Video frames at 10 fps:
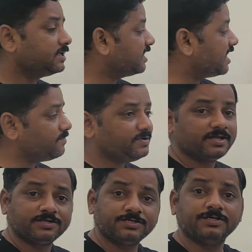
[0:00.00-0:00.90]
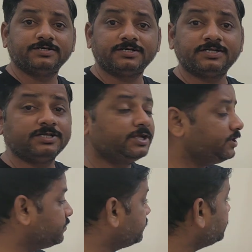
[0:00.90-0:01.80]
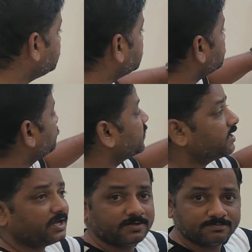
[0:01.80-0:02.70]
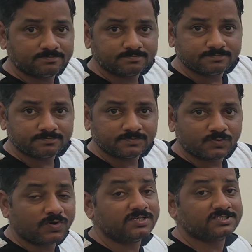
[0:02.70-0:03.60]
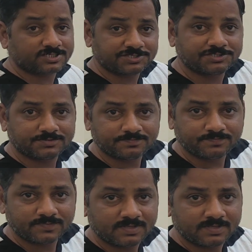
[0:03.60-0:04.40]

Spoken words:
can be executed using just one line, one instruction.